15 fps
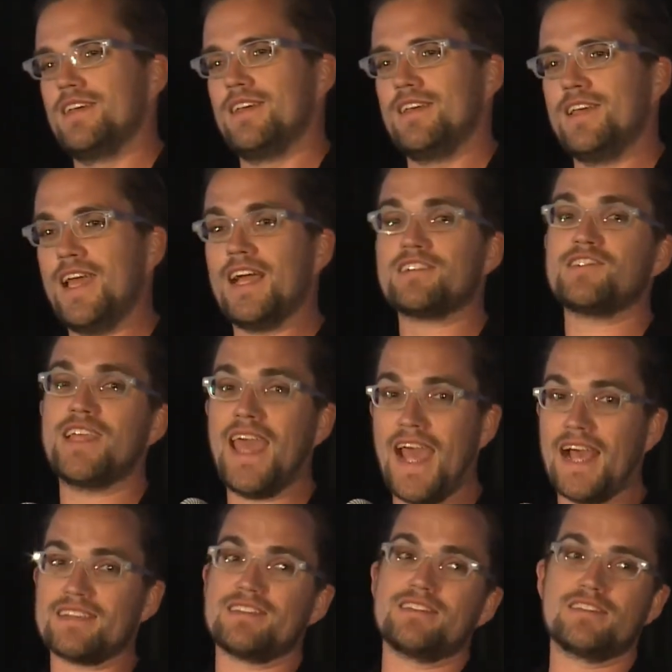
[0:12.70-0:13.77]
He actually
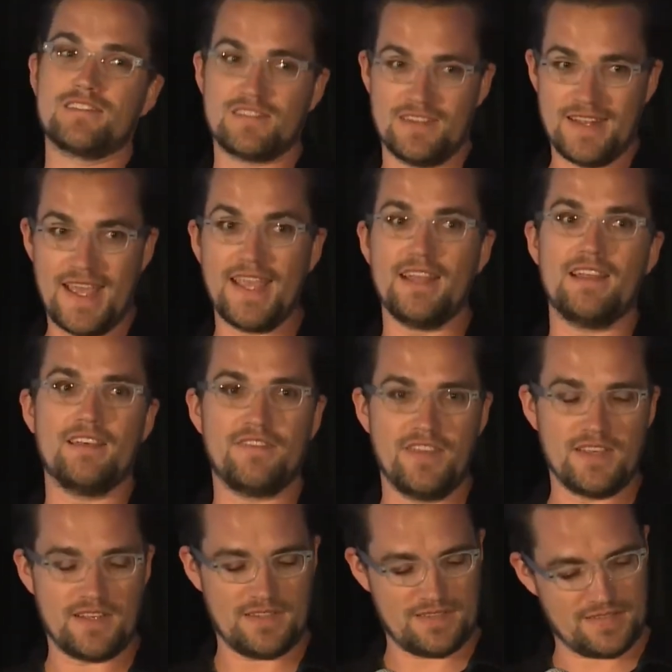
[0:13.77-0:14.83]
asked tonight if
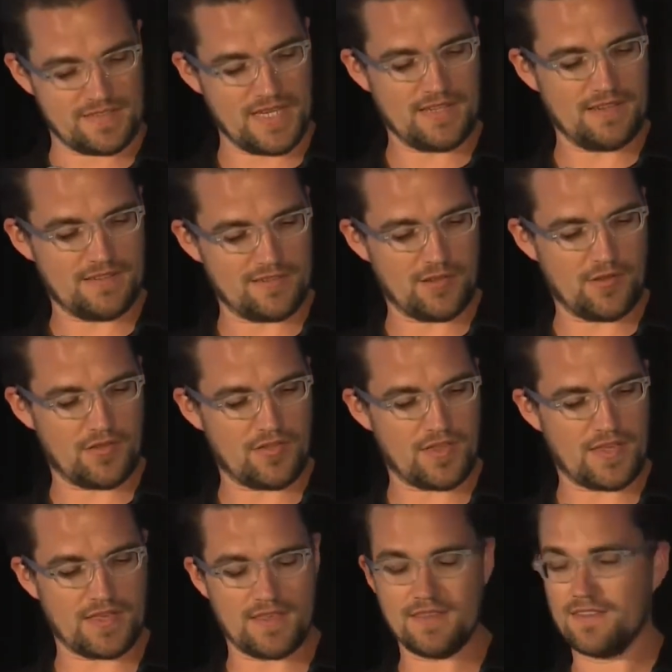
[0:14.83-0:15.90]
he could sing this whole
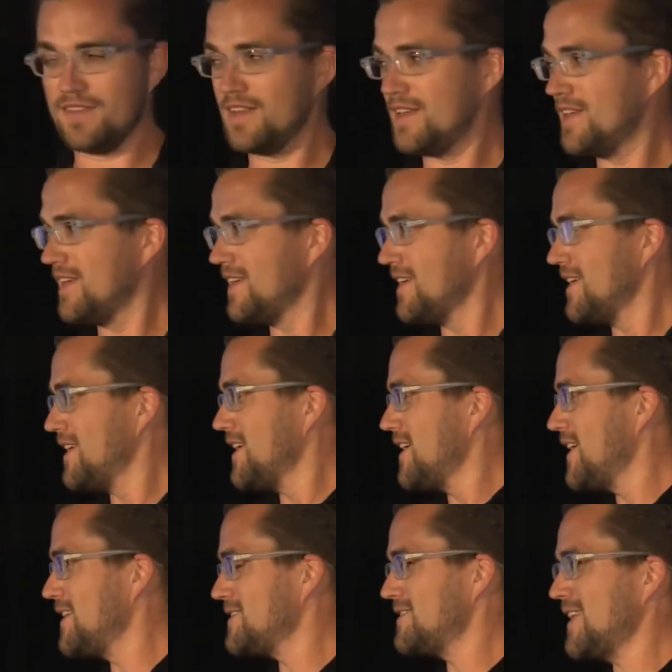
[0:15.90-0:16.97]
thing.
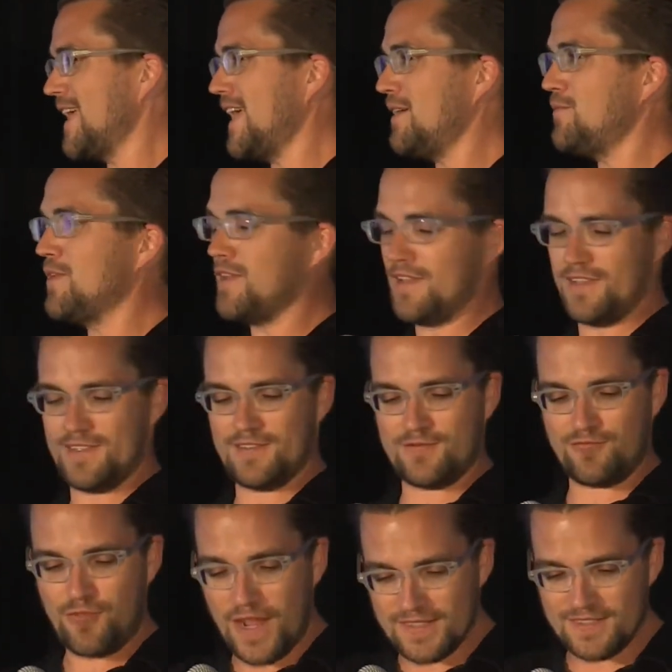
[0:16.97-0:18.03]
His name is
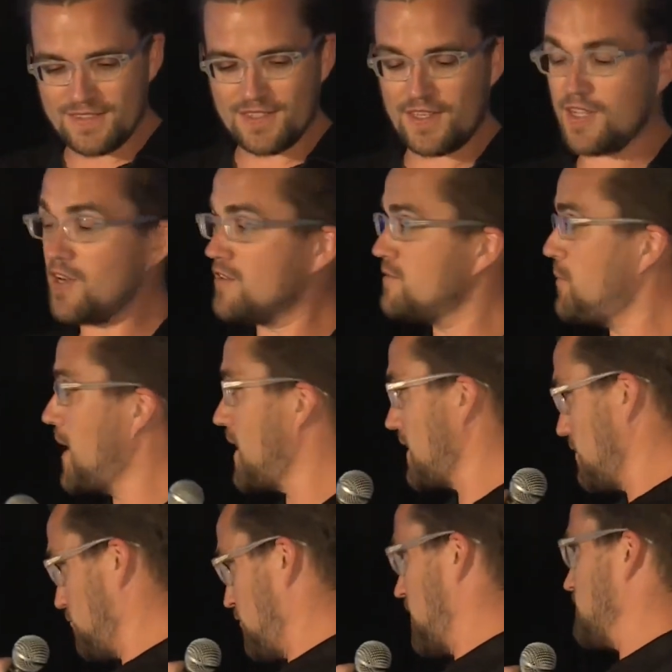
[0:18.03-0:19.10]
Renzo. He goes
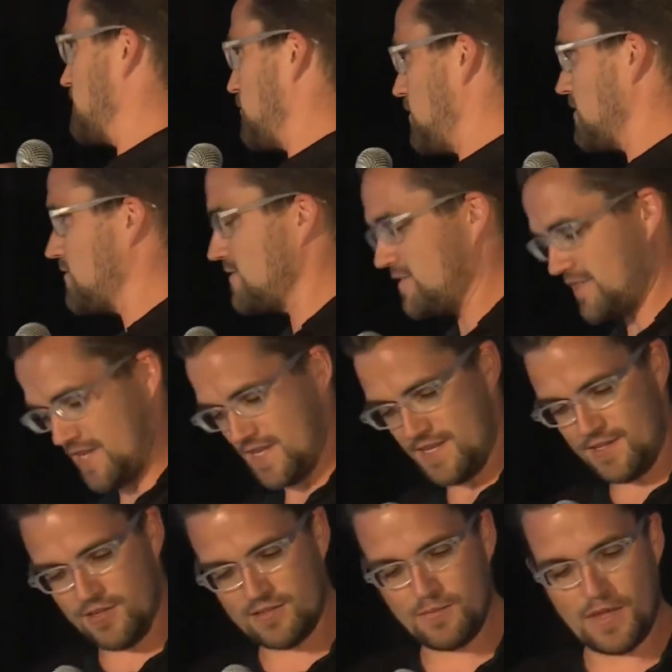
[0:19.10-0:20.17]
by Renzo, I should say.
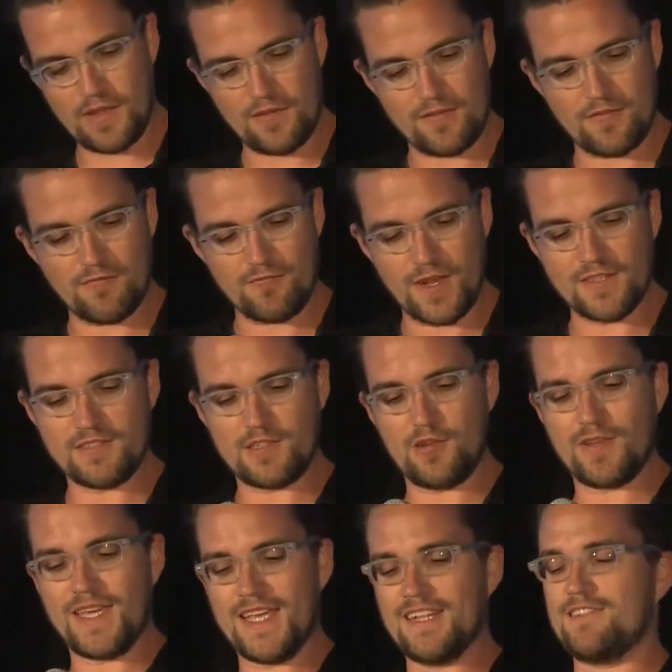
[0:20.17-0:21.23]
He goes by
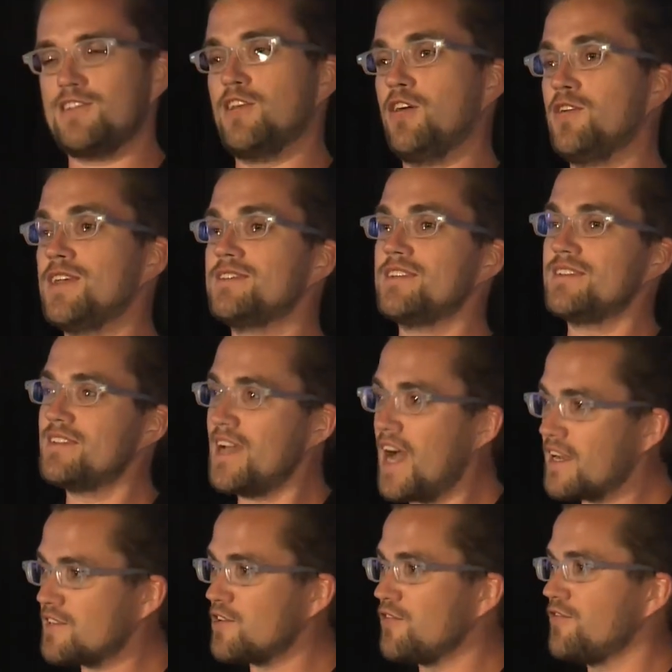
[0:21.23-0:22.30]
Renzo Ginto. He's a
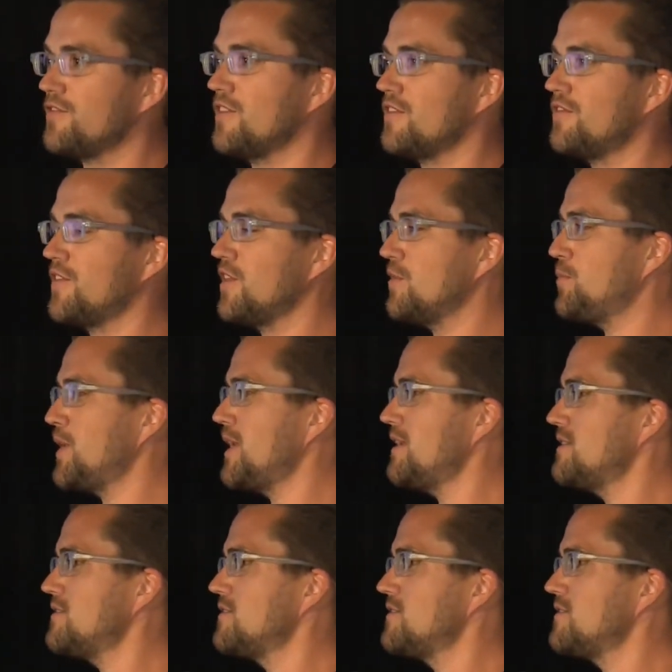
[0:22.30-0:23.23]
doctor from the Philippines.